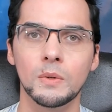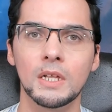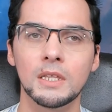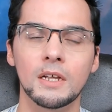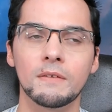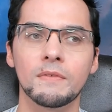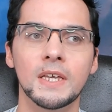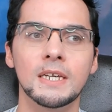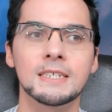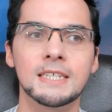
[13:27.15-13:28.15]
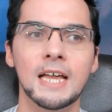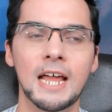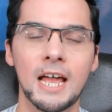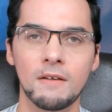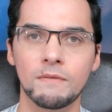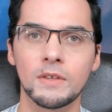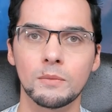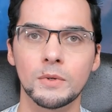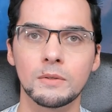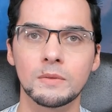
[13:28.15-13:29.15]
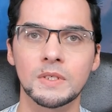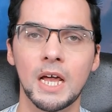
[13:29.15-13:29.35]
a lot of things that have their roots